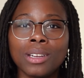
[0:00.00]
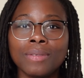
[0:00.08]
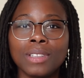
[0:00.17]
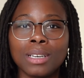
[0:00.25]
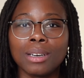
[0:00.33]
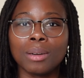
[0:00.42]

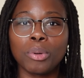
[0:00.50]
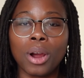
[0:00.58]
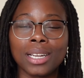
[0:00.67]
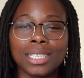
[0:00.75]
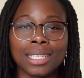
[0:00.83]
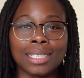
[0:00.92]
of the
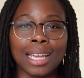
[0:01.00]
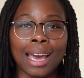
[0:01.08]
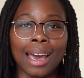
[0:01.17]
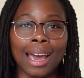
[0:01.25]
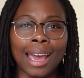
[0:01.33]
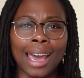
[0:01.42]
projects
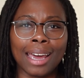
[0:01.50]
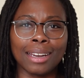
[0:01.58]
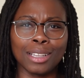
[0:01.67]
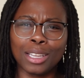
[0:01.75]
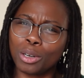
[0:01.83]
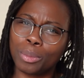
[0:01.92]
that I had
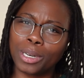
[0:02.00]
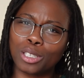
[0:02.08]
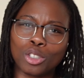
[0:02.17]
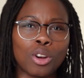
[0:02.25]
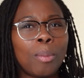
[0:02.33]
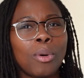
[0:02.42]
a little bit
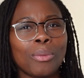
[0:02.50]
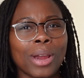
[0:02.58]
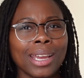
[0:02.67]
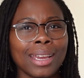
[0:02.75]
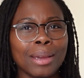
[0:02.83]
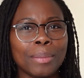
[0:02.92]
of trouble
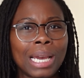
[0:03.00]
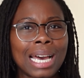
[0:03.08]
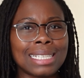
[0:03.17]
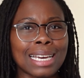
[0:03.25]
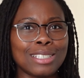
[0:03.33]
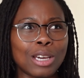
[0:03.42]
ranking
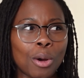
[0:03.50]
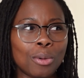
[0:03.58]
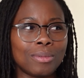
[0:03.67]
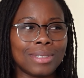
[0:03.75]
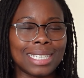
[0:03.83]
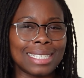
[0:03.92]
because I
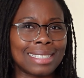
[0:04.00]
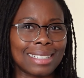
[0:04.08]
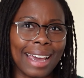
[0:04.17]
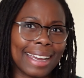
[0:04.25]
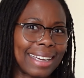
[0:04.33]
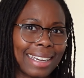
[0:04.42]
don't
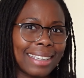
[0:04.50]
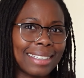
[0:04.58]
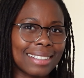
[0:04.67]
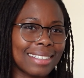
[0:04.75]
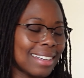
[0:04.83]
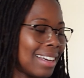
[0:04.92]
dislike
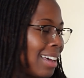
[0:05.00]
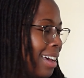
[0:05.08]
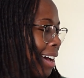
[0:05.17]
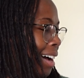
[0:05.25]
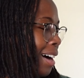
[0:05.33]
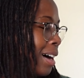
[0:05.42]
it.
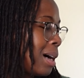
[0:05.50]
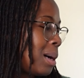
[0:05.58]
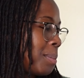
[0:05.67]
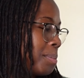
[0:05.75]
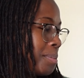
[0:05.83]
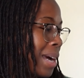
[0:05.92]

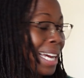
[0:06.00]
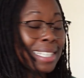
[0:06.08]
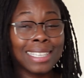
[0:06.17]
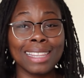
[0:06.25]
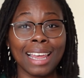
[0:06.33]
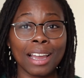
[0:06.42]

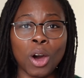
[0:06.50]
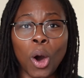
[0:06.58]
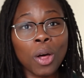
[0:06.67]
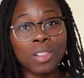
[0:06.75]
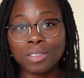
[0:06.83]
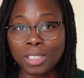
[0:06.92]
Actually, like
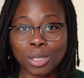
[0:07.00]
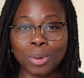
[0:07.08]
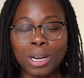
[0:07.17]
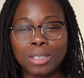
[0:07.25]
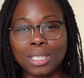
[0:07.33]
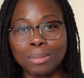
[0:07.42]
all of the
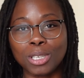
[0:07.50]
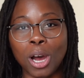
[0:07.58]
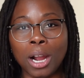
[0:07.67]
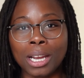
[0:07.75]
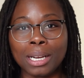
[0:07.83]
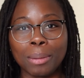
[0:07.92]
sweaters I'm
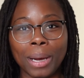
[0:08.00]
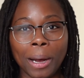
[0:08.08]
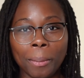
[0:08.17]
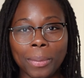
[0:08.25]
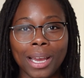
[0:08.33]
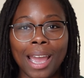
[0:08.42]
talking
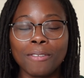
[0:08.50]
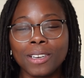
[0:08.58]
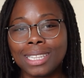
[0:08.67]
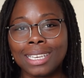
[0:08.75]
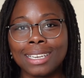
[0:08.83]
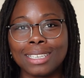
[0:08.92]
about, but
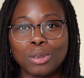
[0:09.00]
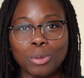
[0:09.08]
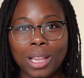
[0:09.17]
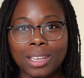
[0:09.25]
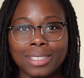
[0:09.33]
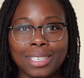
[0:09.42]
everything is
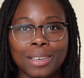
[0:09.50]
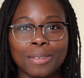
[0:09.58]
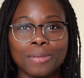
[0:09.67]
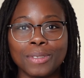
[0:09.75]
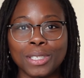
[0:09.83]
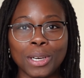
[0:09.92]

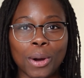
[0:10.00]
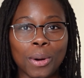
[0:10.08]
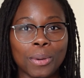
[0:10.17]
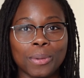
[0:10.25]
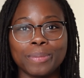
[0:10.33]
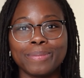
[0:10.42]
relative.
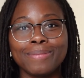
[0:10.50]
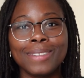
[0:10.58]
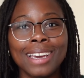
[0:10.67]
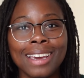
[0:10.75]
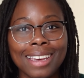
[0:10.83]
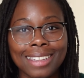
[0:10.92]
So
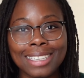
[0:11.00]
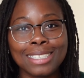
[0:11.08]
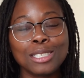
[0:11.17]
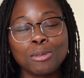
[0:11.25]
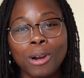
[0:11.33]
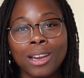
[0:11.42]
this
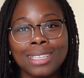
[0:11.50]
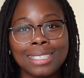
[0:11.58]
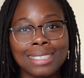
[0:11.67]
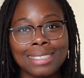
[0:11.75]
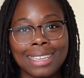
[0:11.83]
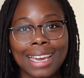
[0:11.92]
is where
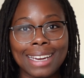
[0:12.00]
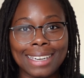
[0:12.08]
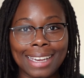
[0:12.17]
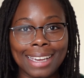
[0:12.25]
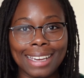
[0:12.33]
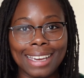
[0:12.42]
this is
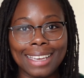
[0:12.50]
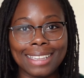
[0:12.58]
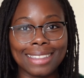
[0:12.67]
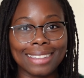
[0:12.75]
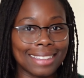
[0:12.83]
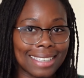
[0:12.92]
landing
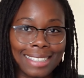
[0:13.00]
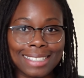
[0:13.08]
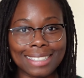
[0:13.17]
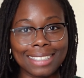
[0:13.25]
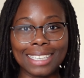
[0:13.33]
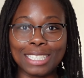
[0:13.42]
in
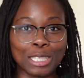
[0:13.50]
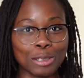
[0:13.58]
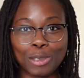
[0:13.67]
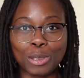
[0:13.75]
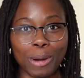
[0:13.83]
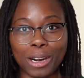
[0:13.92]
this list
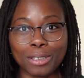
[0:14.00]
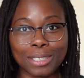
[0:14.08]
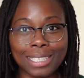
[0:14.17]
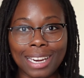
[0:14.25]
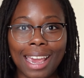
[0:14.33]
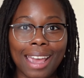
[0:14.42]
of sweaters
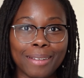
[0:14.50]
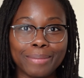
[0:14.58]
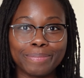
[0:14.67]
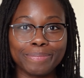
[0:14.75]
today.